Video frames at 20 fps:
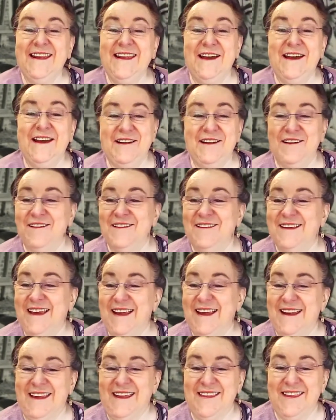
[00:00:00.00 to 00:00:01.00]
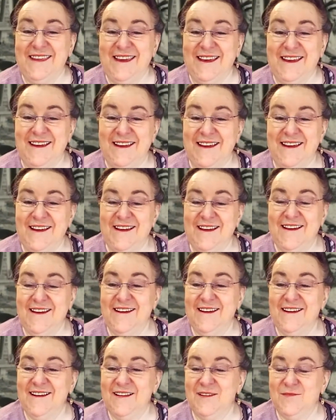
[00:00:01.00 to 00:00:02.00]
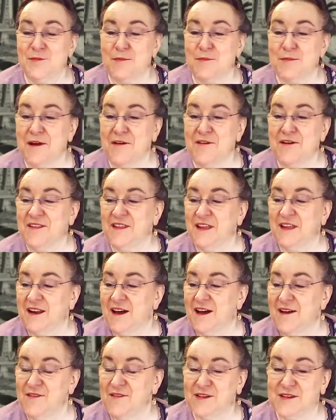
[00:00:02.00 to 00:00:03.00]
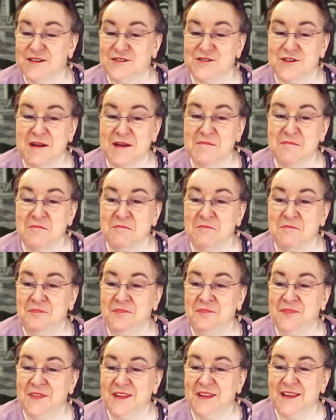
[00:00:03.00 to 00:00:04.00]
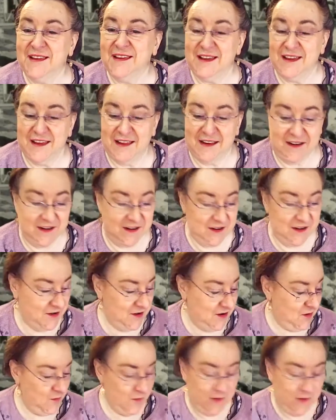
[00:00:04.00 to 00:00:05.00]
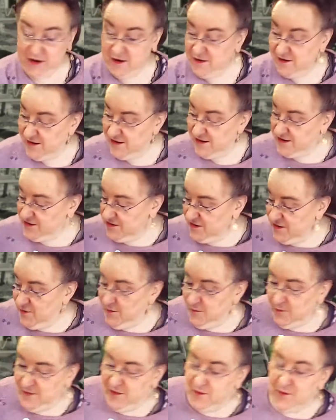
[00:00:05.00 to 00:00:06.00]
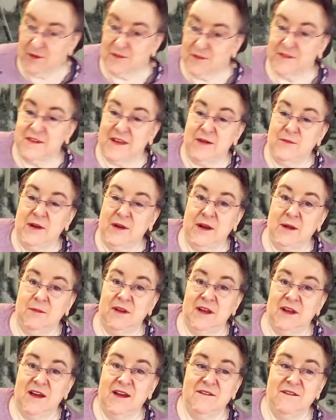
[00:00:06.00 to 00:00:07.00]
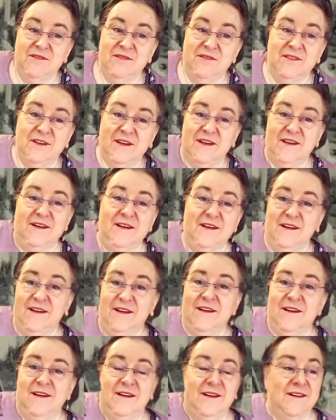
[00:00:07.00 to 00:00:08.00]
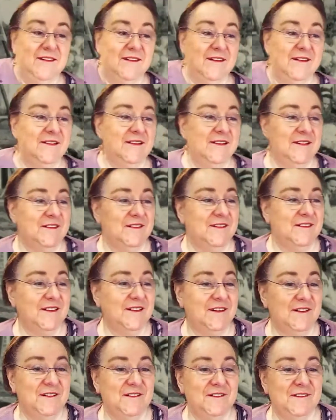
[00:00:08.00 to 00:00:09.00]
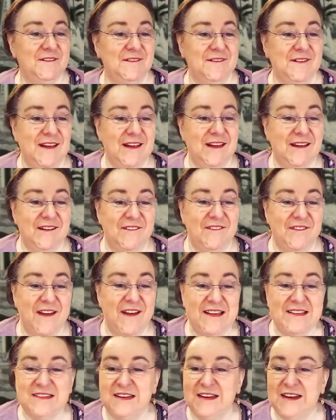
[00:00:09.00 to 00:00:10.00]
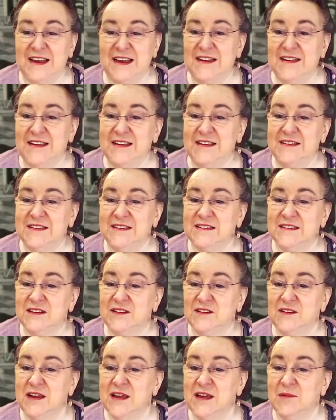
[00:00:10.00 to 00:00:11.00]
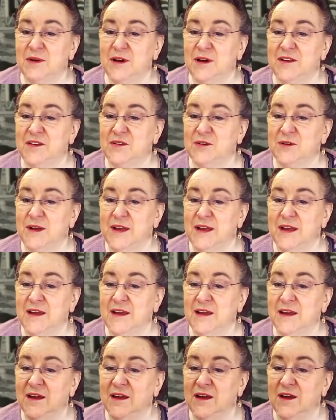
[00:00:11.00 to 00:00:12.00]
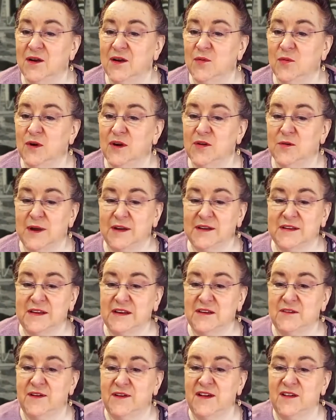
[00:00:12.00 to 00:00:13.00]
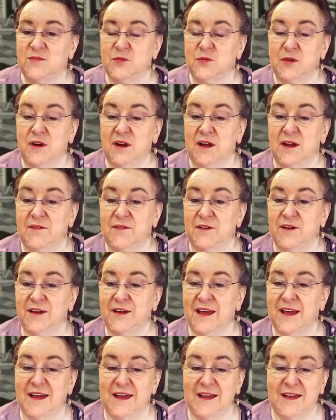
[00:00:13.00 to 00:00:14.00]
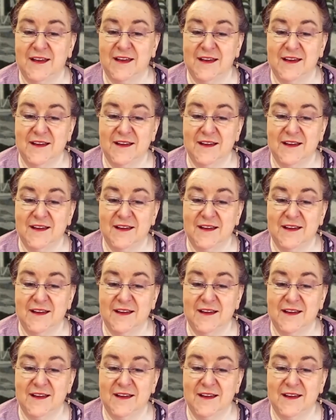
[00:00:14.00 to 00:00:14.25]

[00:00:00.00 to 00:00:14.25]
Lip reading: Now I don't see anything. It's preparing the live stream, and I don't know whether I'll see when I'm live. This is so fascinating. This learning by doing, redirecting to Facebook Live. Okay.